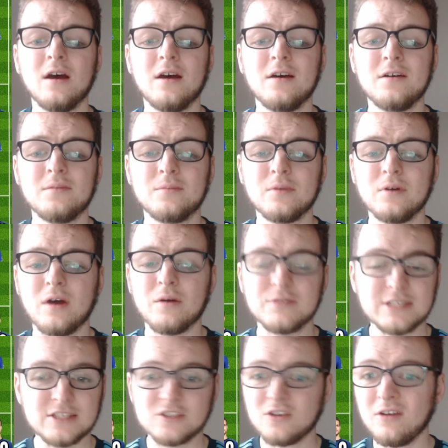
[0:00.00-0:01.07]
I
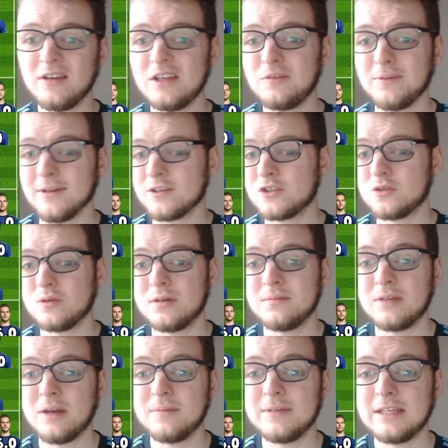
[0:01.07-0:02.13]
was excited when I saw
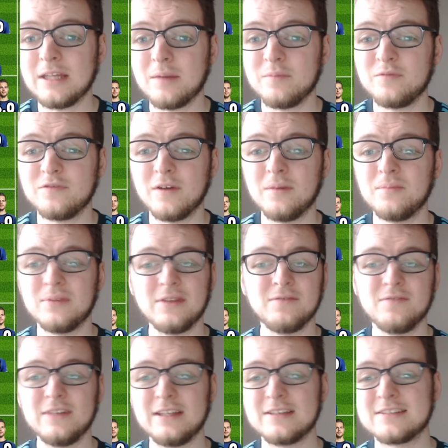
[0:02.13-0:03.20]
him coming in up front, but
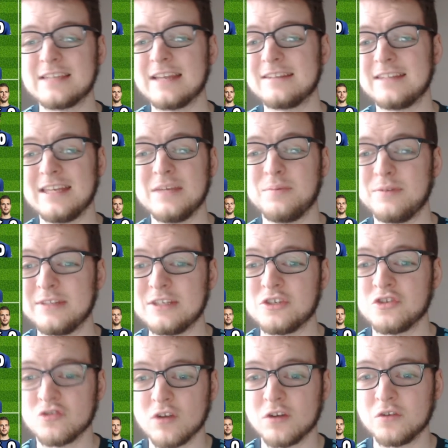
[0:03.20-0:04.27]
then Villa sat deep and he
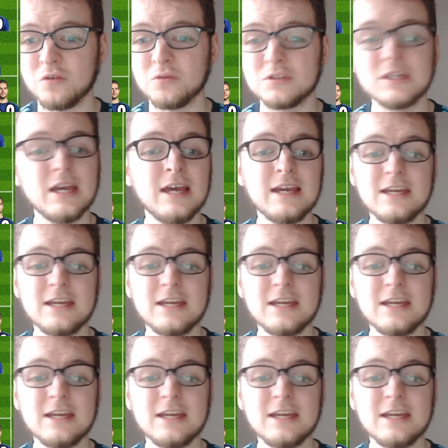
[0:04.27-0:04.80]
struggled.